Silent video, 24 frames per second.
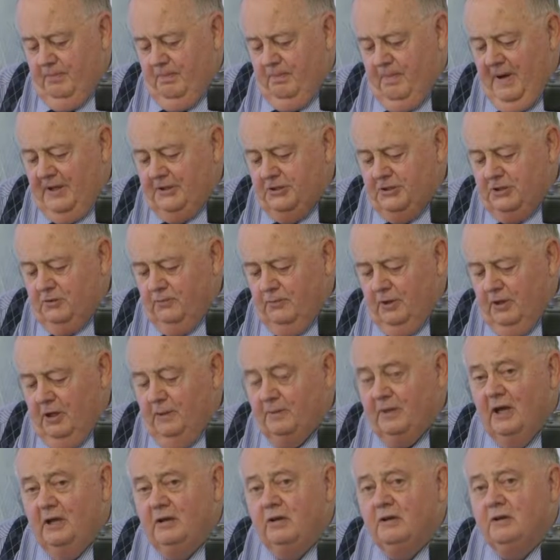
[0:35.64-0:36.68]
Much of what
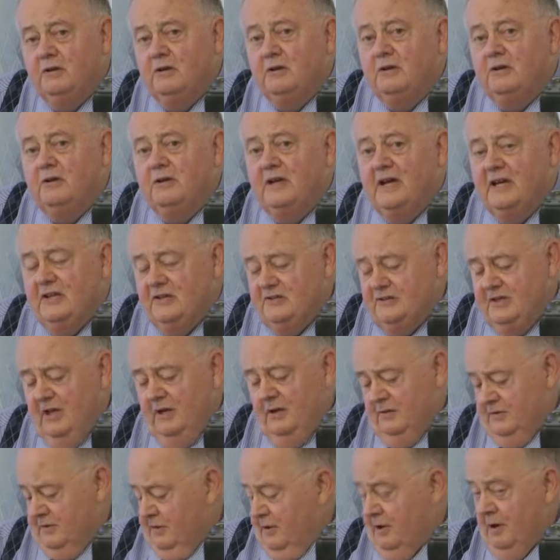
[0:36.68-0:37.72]
I'm going to do today
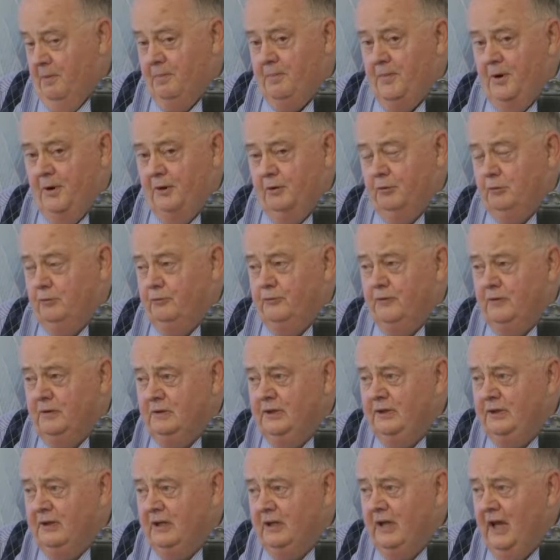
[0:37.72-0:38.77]
centres on a model for
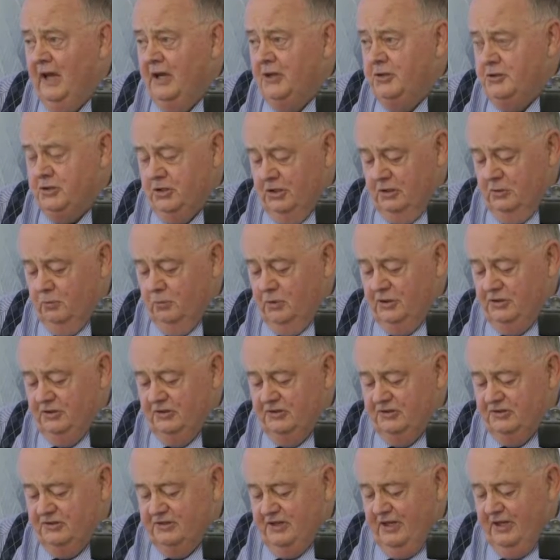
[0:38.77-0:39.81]
litigation which
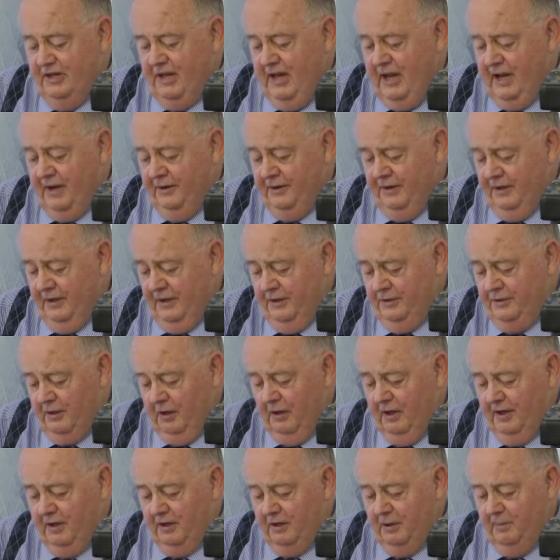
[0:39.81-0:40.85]
is set out in a
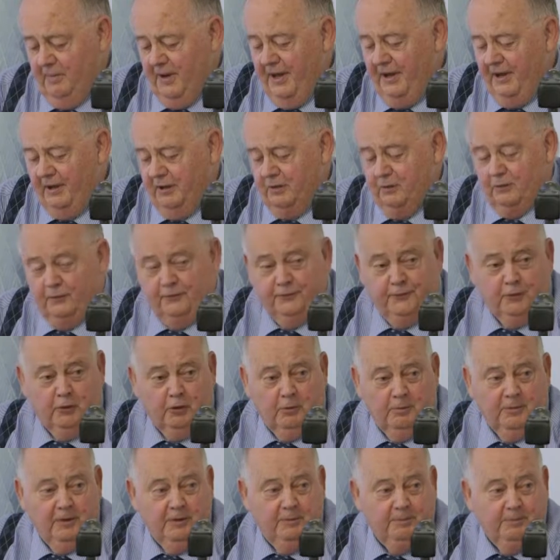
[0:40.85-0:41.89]
diagrammatical
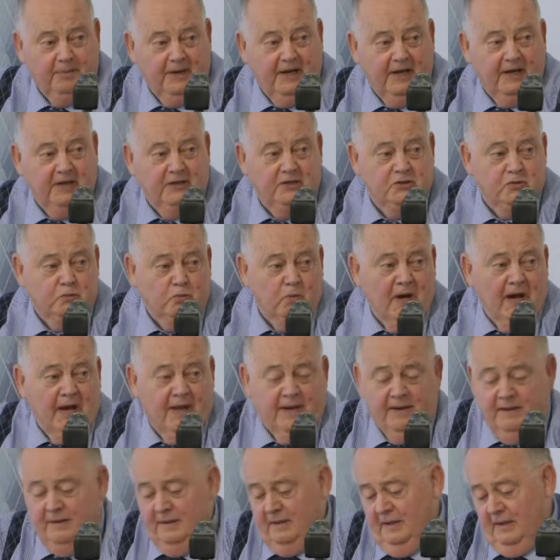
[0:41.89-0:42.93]
form on page
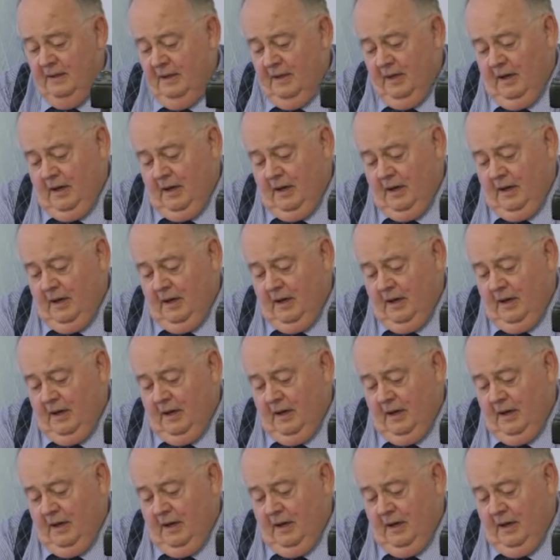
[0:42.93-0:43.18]
1.